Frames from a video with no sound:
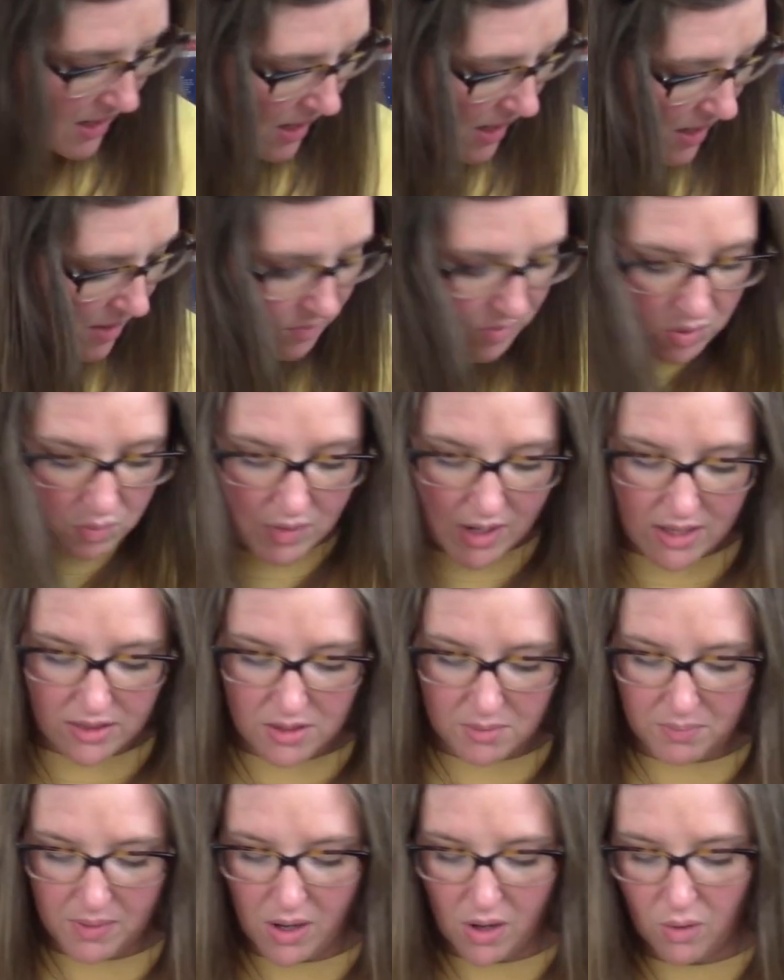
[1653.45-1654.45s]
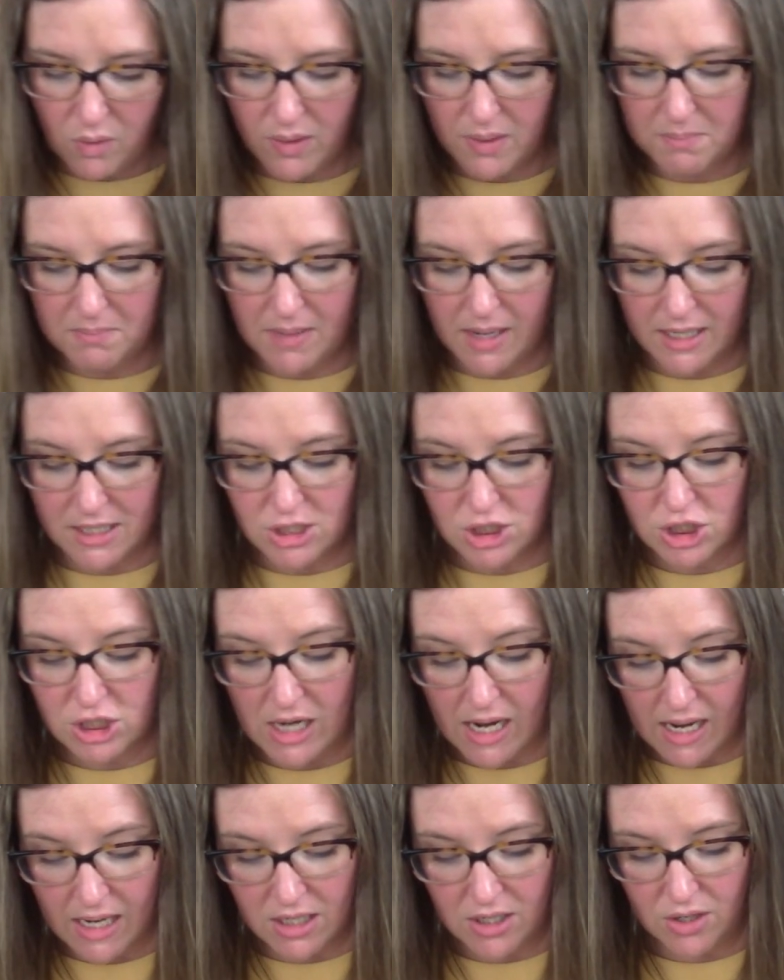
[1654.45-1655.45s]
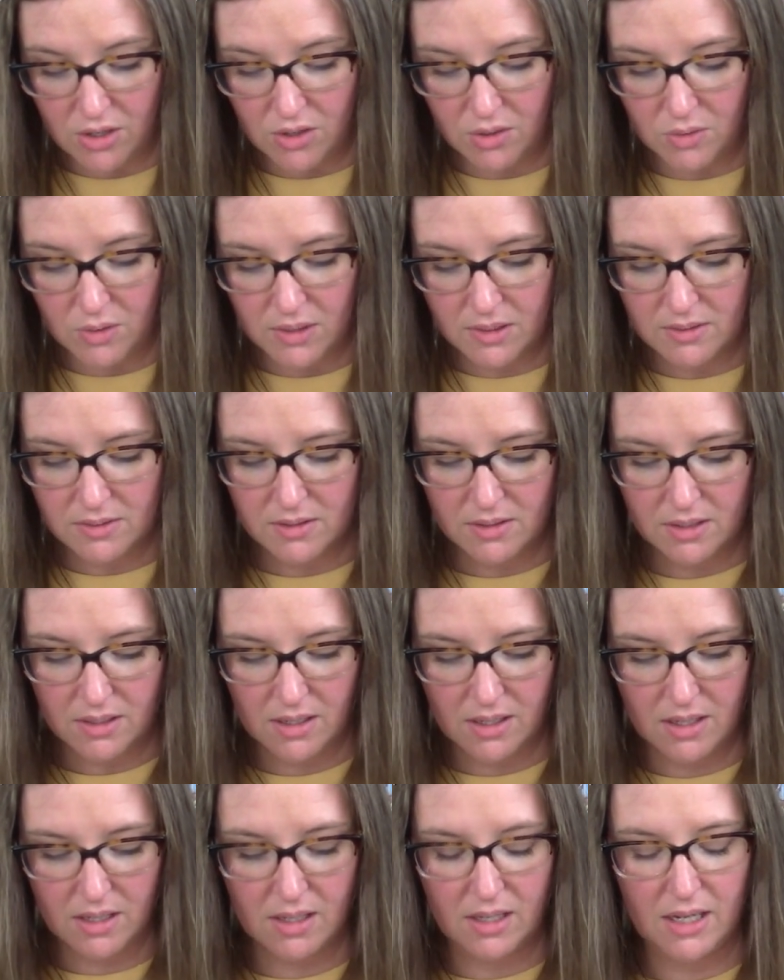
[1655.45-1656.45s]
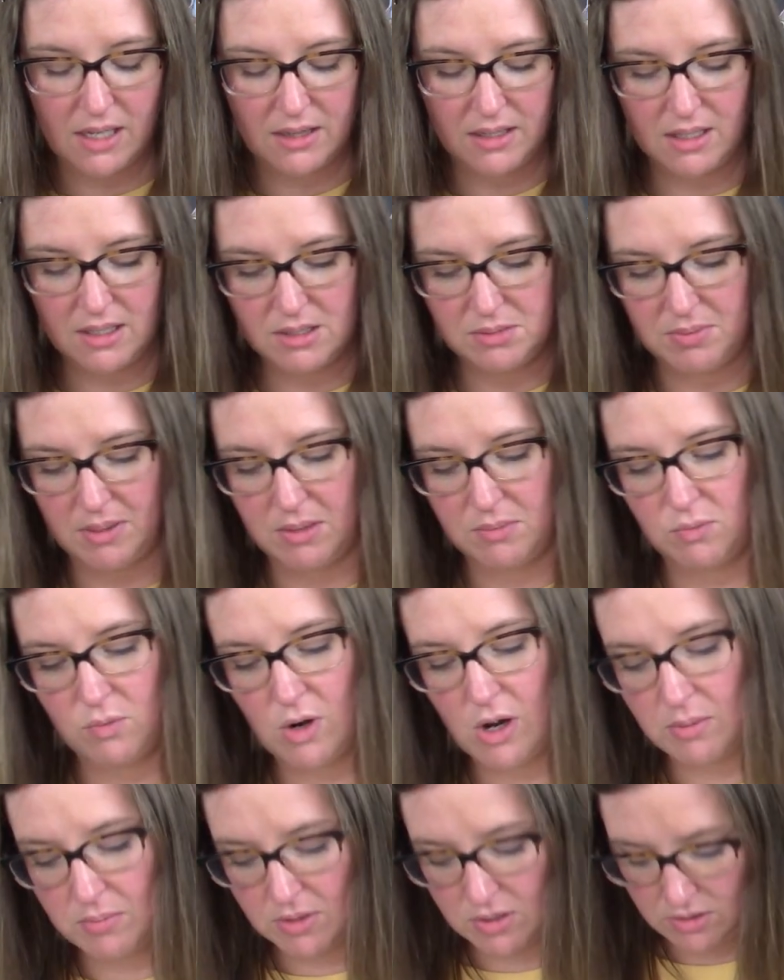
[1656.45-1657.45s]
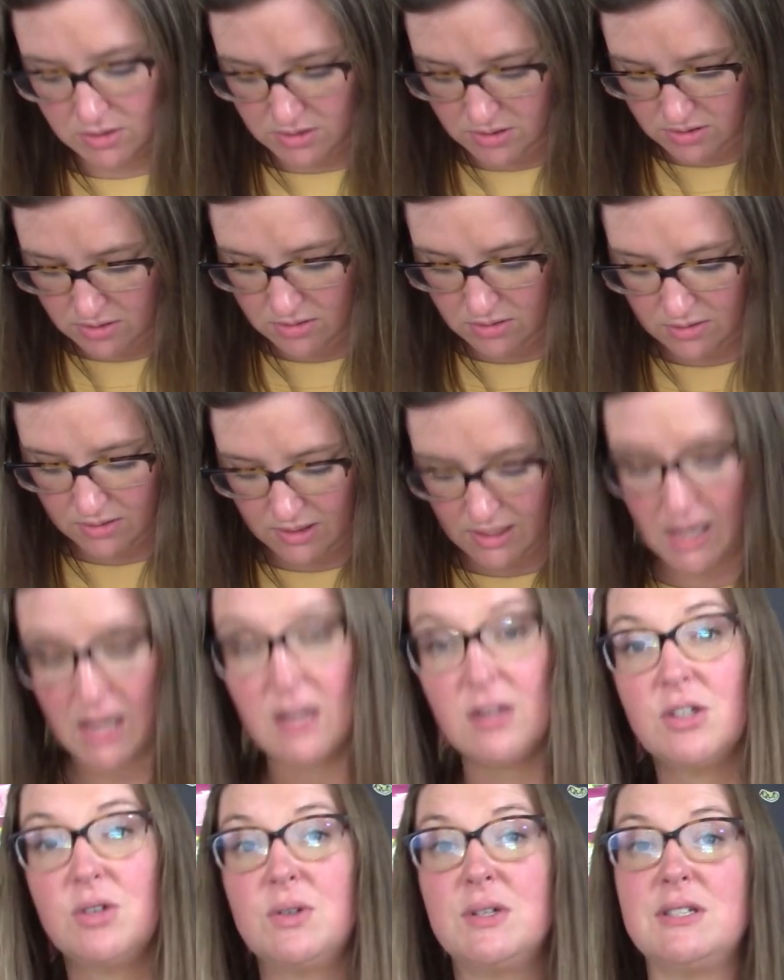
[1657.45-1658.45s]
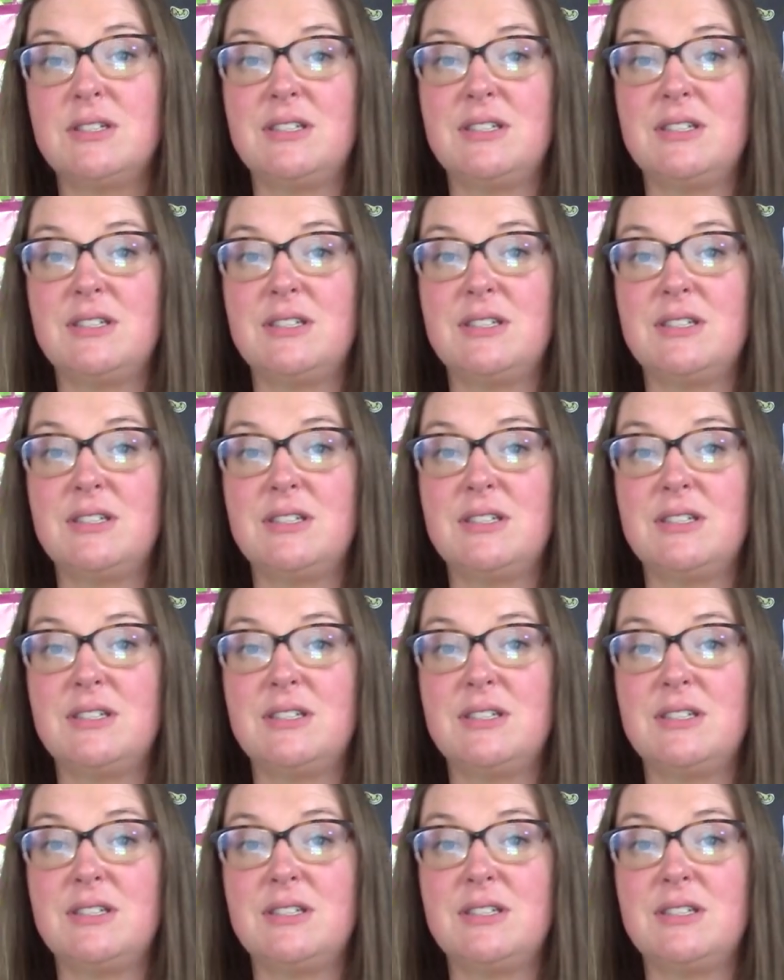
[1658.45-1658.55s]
Um, we read the poem My Shadow. Uh, I think it's by Robert, yeah, Louis